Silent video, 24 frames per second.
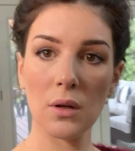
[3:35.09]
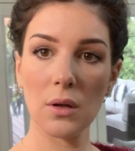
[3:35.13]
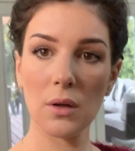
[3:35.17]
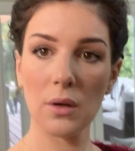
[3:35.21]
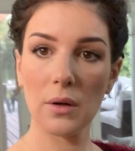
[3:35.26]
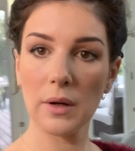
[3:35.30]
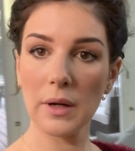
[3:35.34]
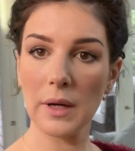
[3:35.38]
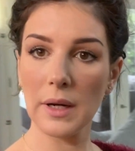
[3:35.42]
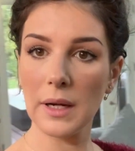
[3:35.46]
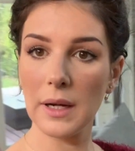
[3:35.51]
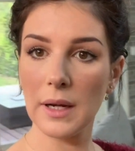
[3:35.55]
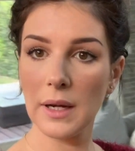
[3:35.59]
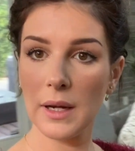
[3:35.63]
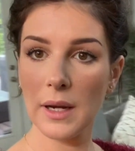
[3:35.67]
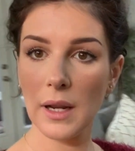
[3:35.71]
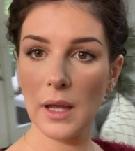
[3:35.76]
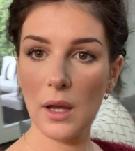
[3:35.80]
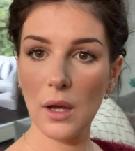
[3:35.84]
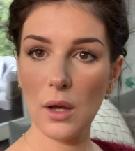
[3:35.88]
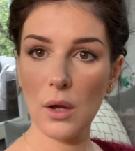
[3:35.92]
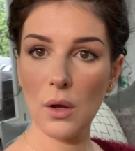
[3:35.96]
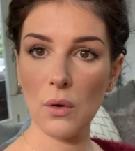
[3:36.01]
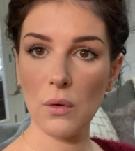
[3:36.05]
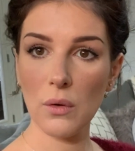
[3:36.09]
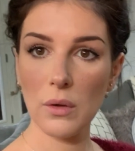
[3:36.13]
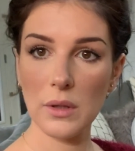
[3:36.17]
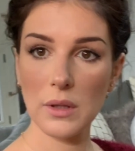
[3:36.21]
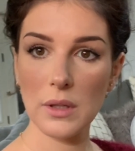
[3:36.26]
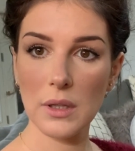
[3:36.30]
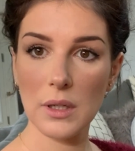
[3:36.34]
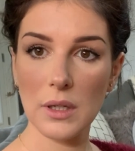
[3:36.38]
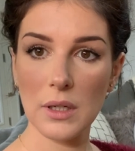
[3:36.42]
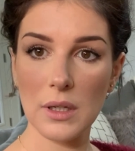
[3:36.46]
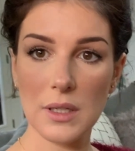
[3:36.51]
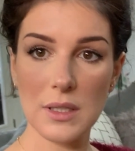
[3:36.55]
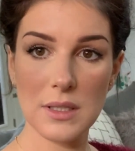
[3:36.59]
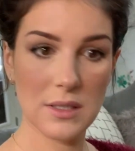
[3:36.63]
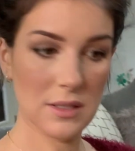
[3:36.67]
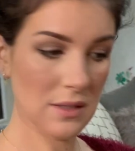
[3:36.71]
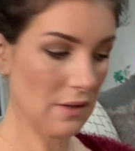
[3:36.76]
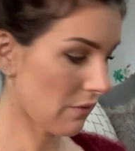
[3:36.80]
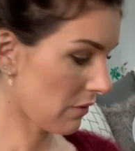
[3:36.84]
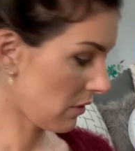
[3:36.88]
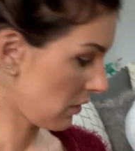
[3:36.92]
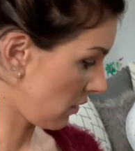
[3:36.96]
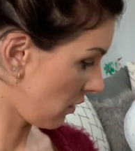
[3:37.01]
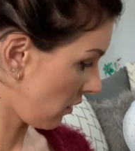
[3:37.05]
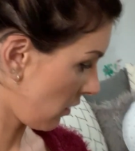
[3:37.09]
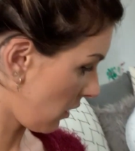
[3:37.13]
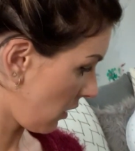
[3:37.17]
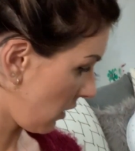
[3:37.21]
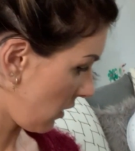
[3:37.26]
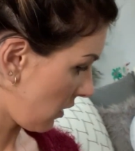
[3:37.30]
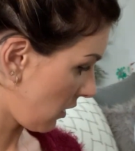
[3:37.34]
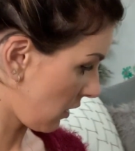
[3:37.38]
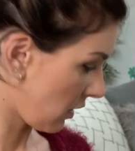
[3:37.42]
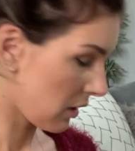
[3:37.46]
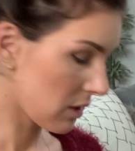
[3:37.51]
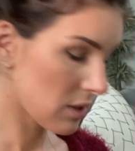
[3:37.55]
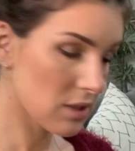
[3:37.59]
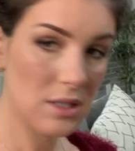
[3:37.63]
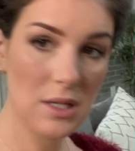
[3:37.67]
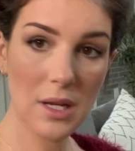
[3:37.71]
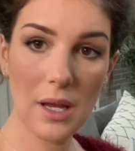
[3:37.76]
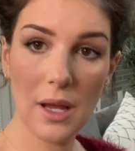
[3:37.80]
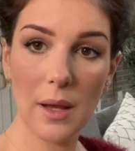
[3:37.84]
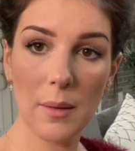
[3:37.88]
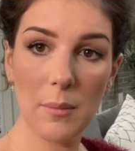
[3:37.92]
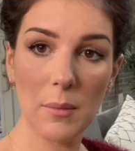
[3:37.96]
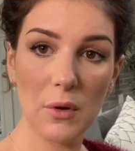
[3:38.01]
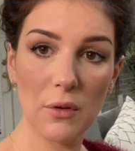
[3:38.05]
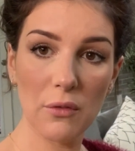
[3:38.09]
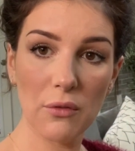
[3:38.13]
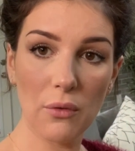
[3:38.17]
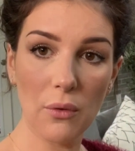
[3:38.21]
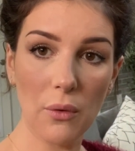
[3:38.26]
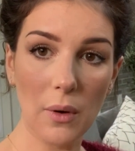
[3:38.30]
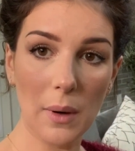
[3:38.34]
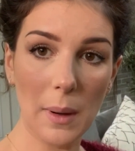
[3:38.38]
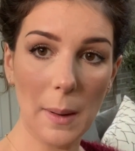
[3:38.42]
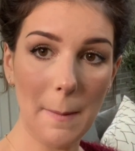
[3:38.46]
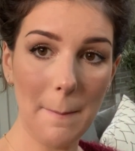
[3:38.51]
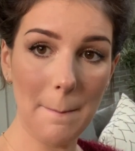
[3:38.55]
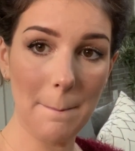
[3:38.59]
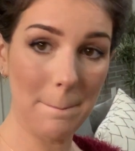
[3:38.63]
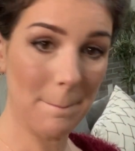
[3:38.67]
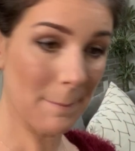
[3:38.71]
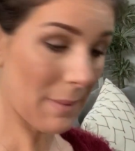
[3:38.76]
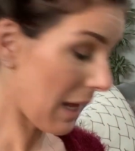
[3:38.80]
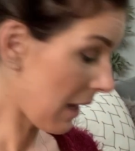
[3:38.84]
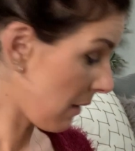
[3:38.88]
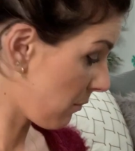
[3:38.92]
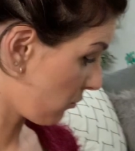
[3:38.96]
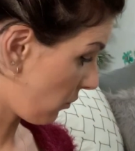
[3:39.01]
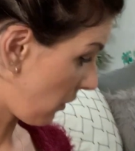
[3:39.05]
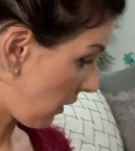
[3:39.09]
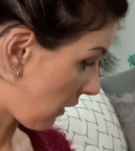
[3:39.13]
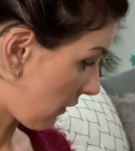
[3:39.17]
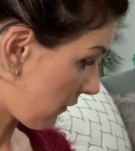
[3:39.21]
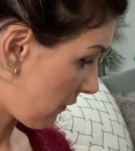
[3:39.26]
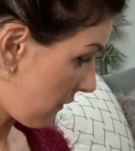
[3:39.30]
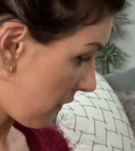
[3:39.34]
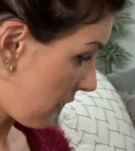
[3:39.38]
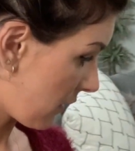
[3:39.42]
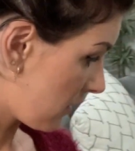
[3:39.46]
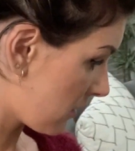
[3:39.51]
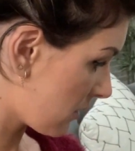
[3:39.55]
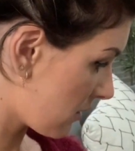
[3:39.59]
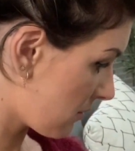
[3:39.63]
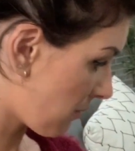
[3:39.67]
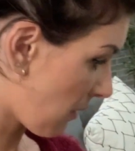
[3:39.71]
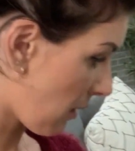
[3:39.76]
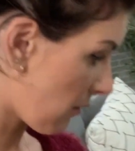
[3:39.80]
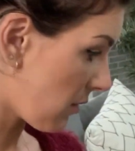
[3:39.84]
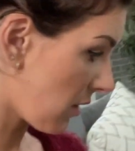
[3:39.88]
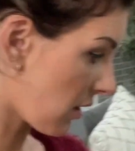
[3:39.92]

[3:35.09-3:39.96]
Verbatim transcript: right, now that it is 7.30, I think it's time for my breakfast. Baby